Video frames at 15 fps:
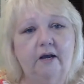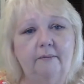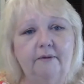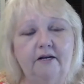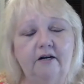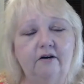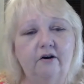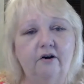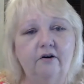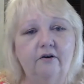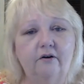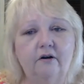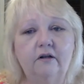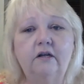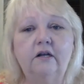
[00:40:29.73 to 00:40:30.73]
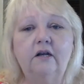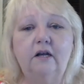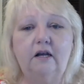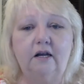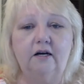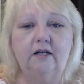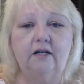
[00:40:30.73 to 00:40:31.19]
I've been a nerd
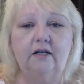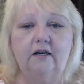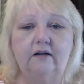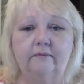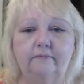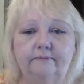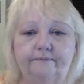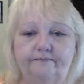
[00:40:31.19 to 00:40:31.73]
and a geek.